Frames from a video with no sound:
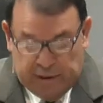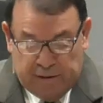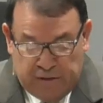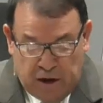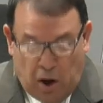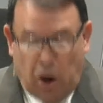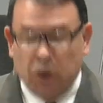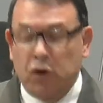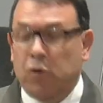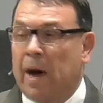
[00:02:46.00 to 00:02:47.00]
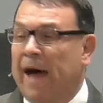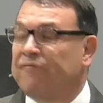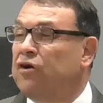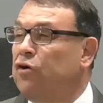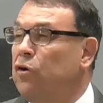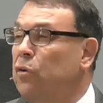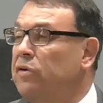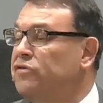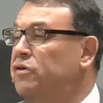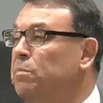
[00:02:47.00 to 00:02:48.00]
that all you have to do
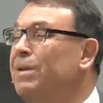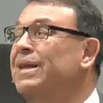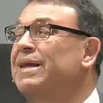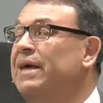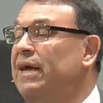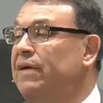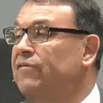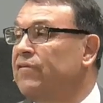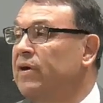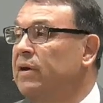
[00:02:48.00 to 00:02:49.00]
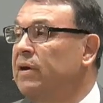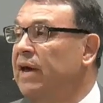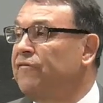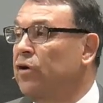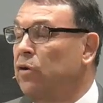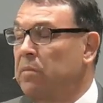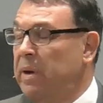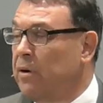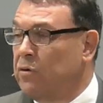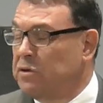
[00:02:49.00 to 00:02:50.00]
is to believe if you're going to be
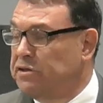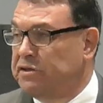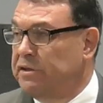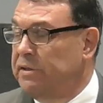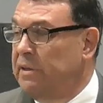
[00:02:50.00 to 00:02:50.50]
a Christian.